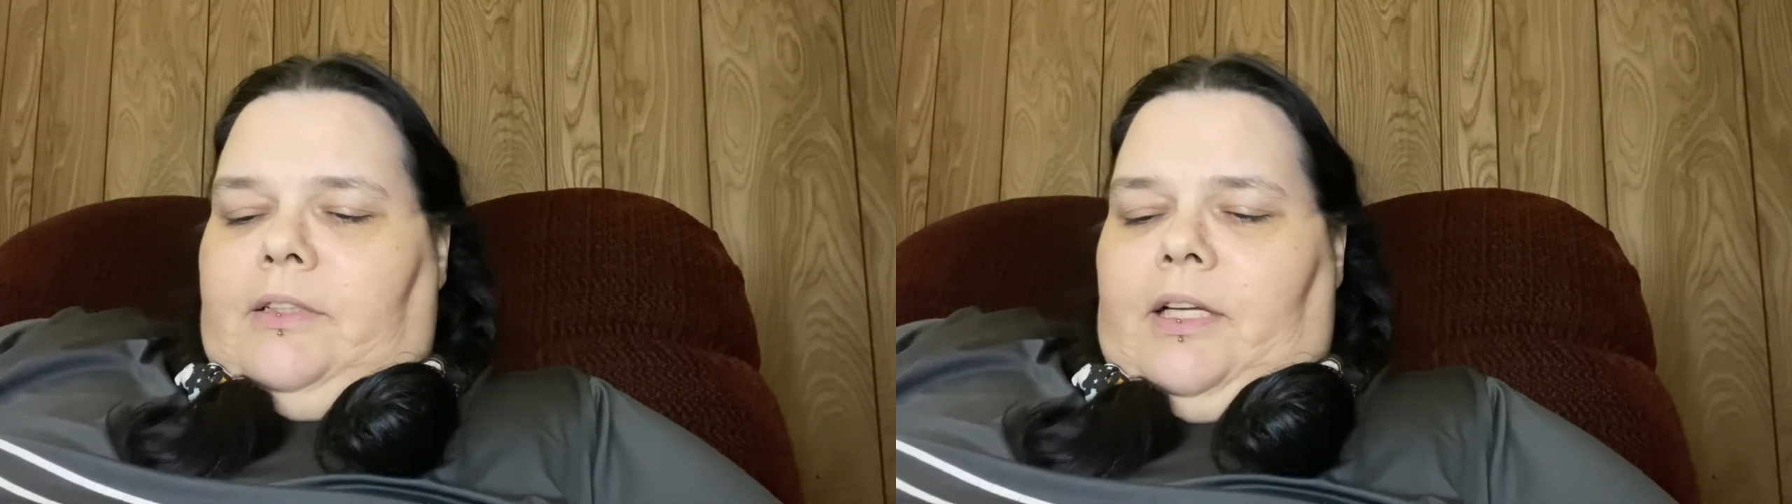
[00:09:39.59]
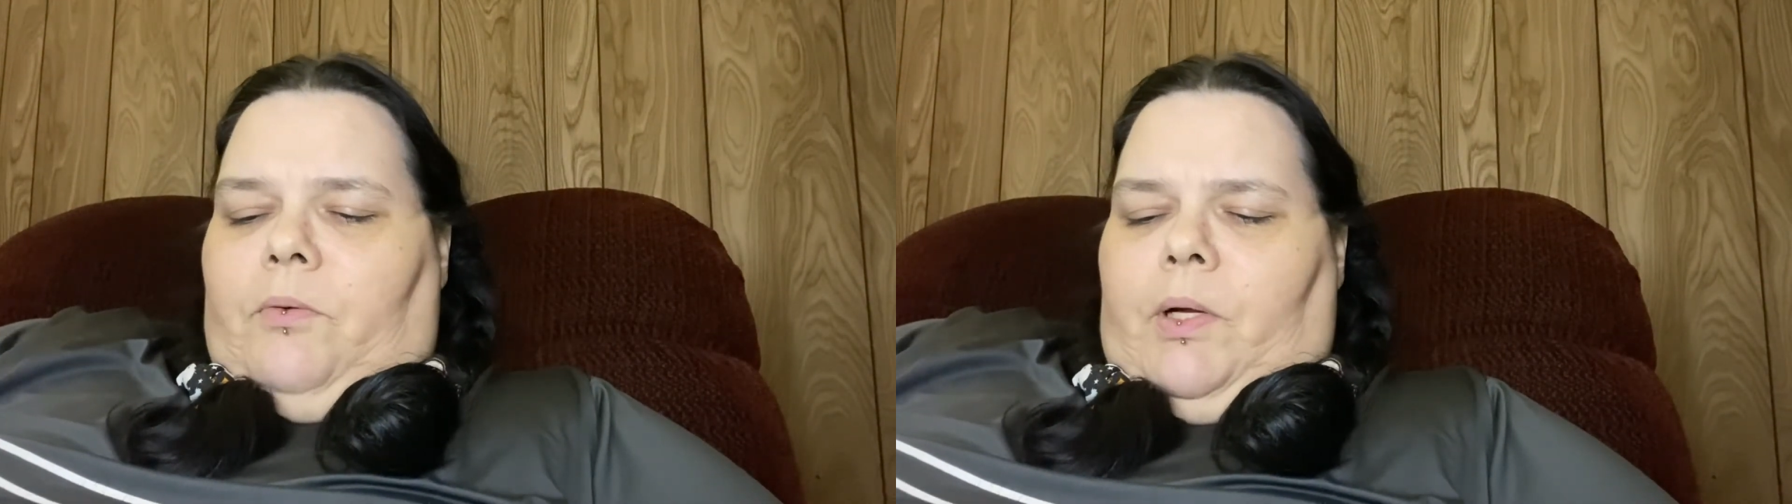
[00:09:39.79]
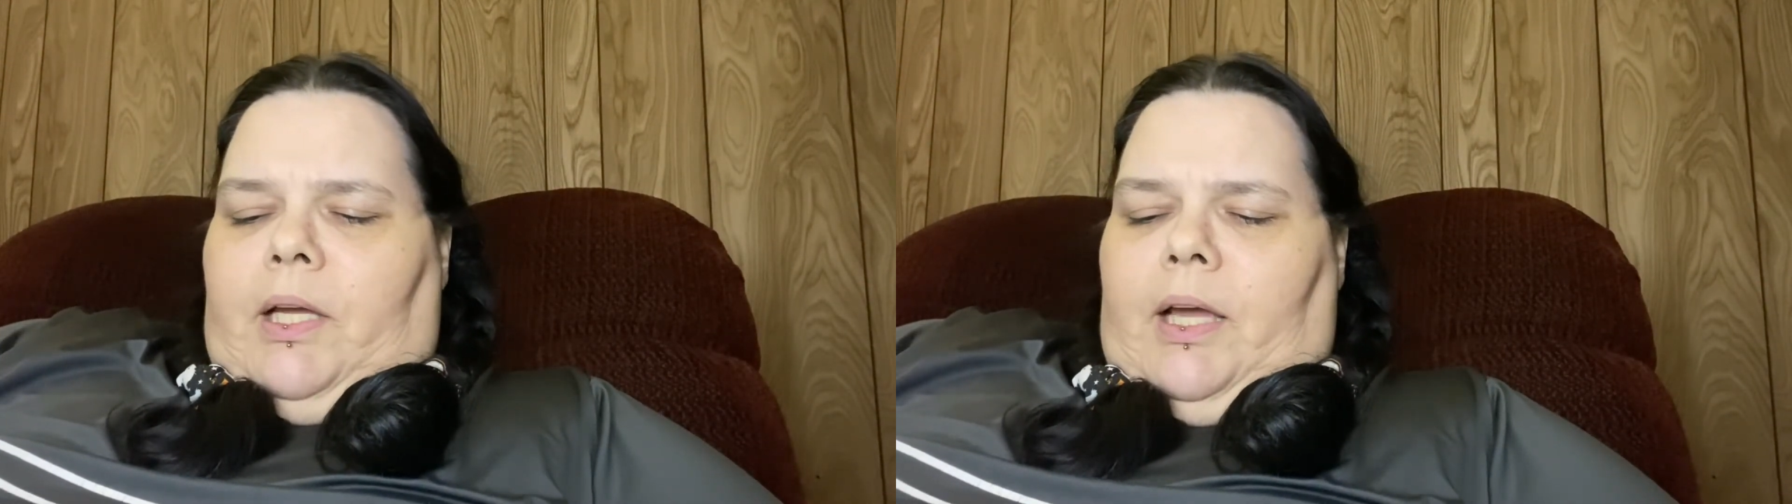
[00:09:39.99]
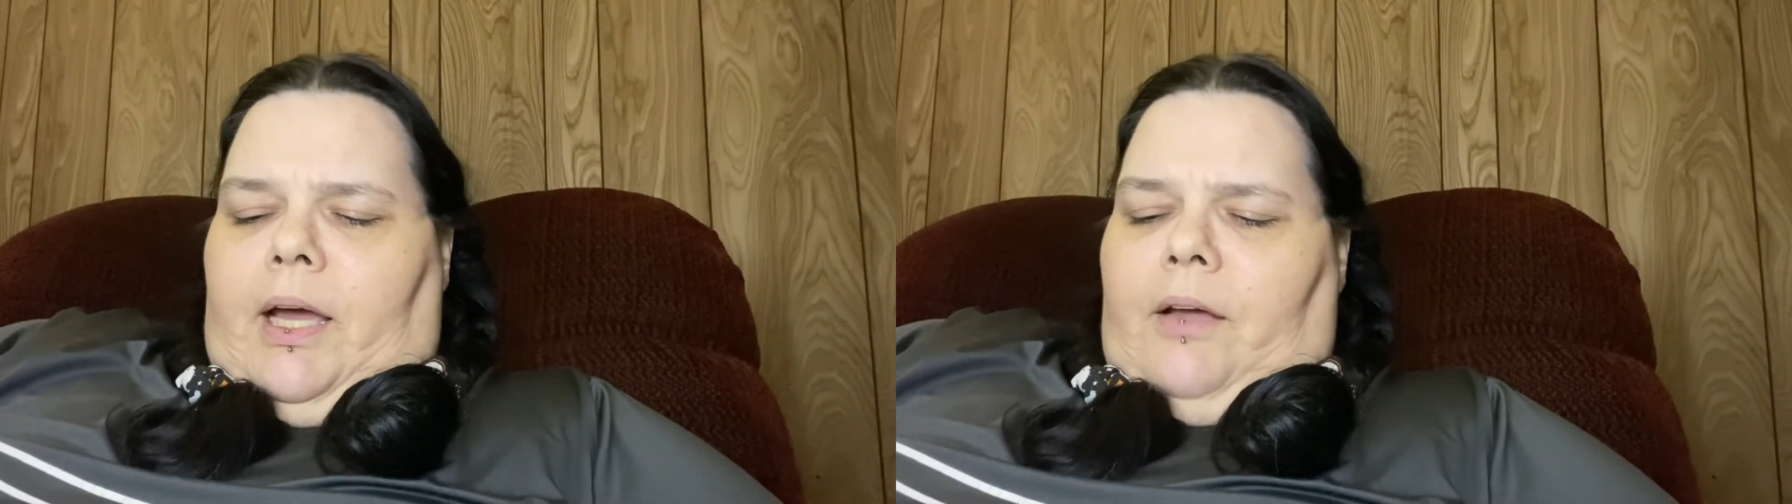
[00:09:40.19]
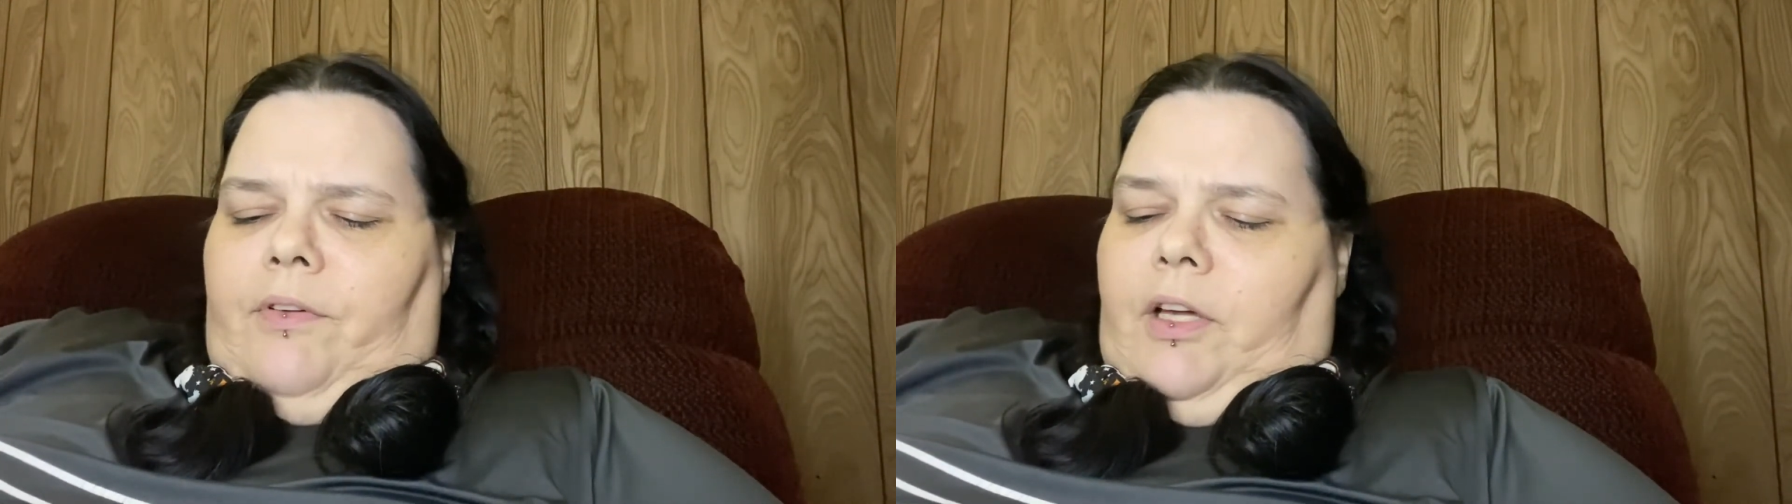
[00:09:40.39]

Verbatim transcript: thing we have